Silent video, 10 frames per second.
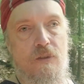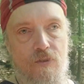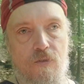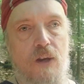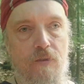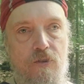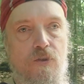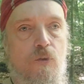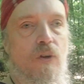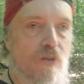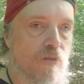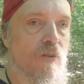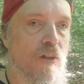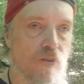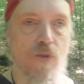a survival situation
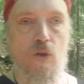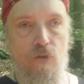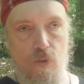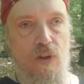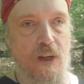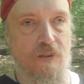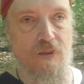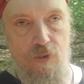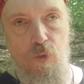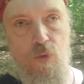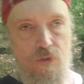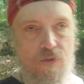is not to get into a